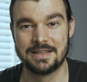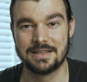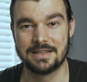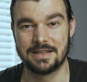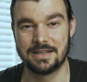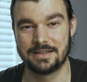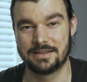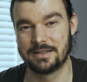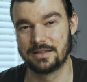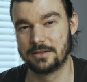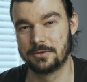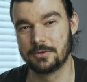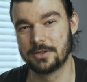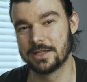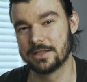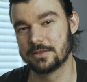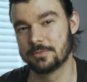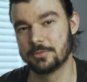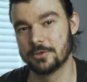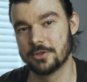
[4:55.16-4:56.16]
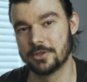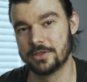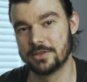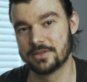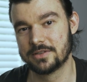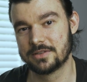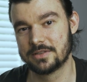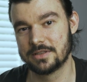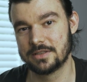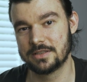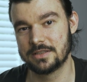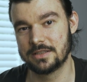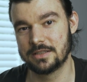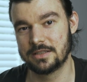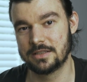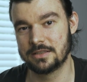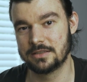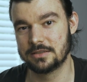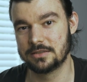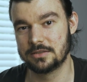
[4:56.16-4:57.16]
I think you get the point.
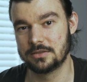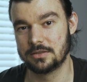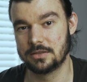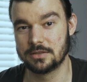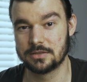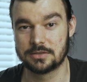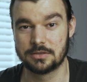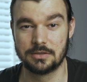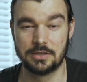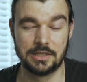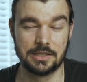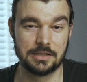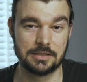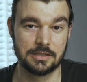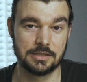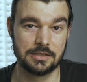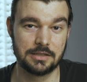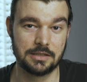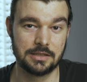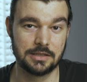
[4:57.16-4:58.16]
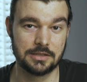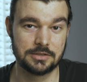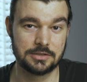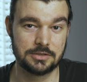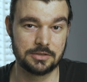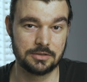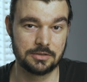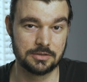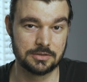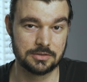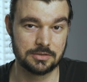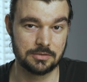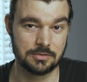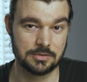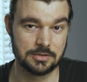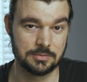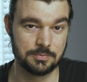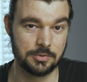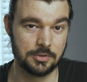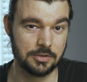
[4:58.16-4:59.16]
I'll also link a
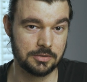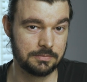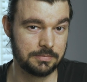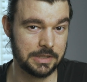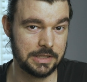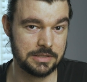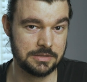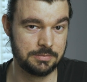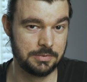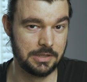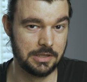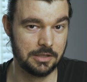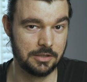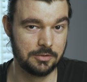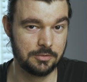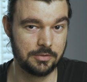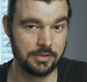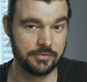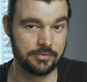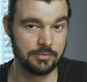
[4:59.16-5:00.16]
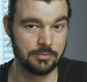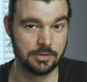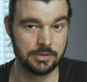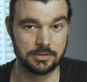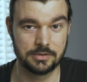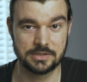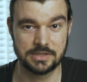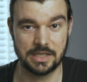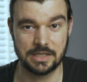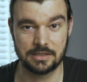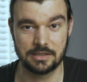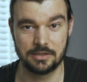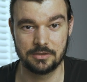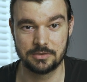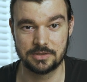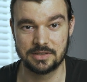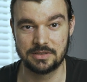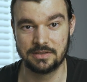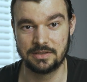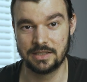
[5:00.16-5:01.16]
Shutterstock support page below if you want to check
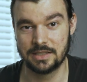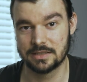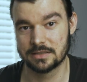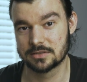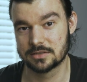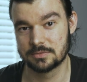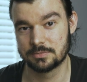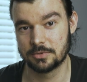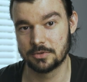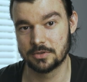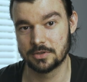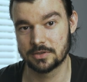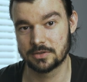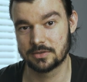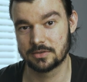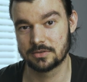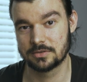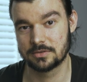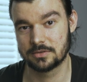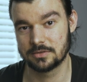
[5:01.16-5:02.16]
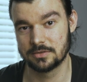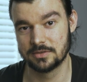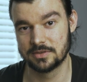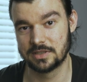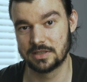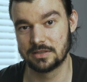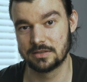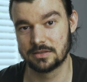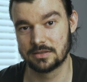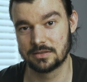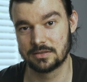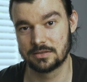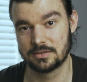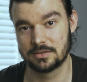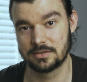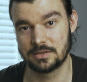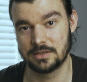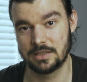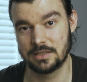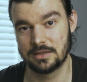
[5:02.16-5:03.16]
out their support content
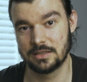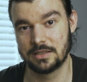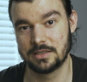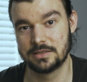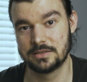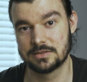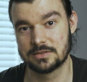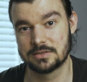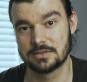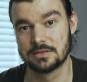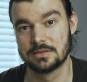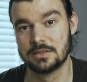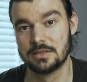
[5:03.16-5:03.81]
guidelines,